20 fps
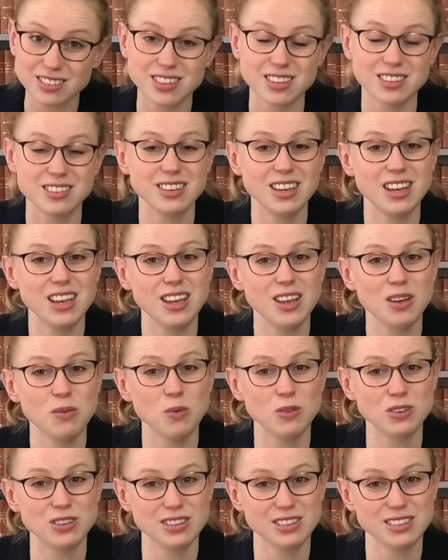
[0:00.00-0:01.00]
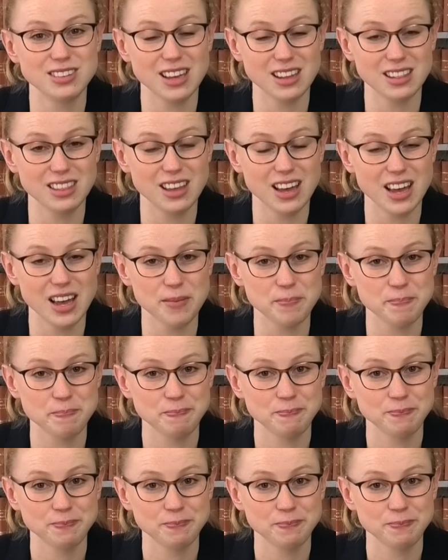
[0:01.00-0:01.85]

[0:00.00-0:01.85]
to see what is said there.